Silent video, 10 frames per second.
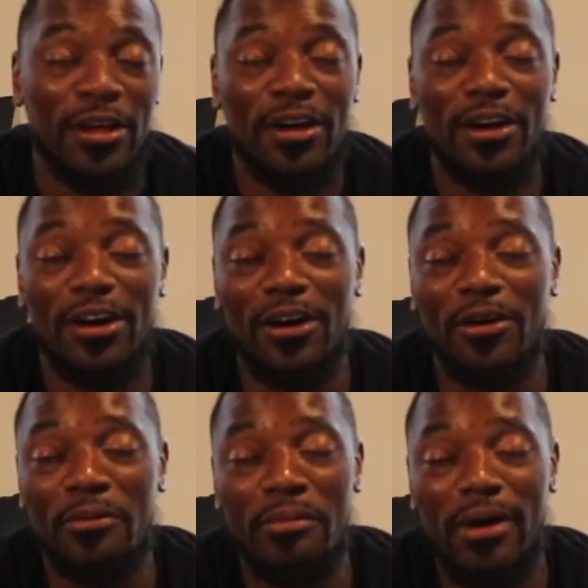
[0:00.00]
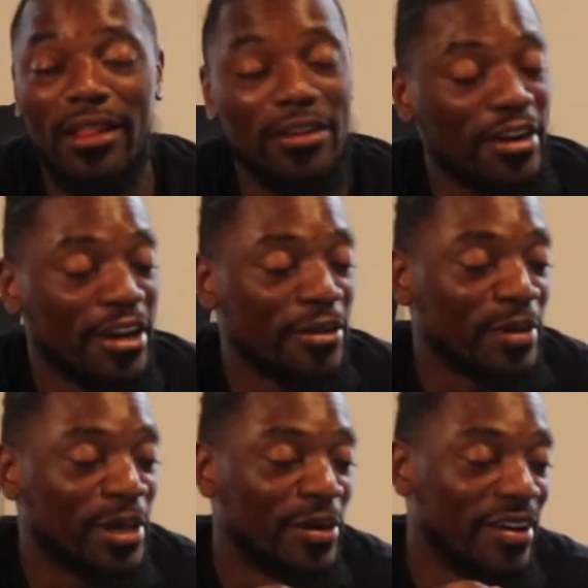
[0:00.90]
Oh, brother. Here
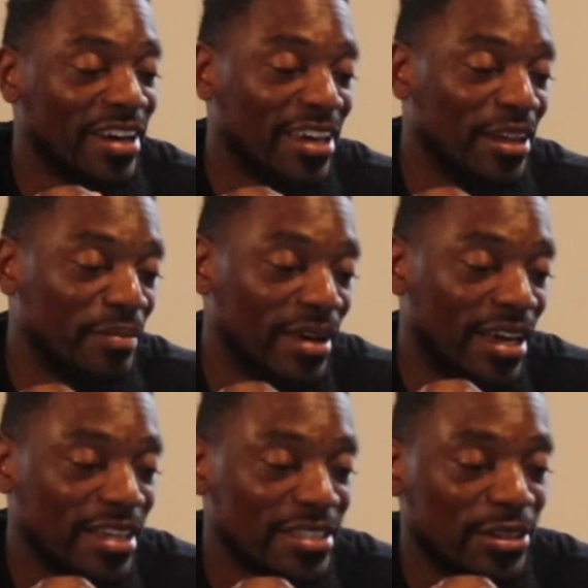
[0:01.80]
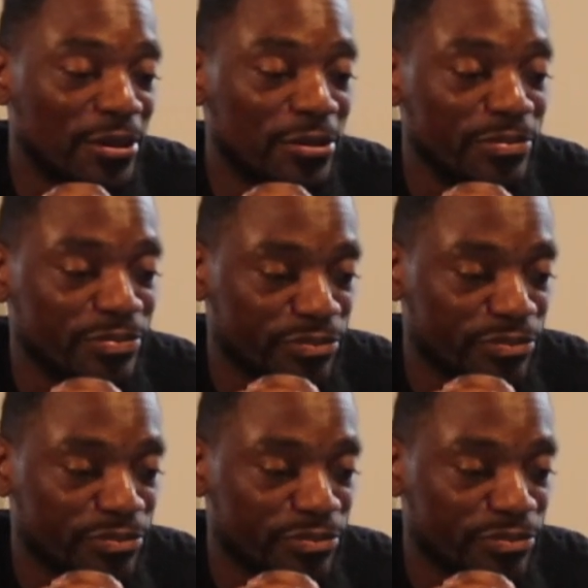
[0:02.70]
we go again, man. So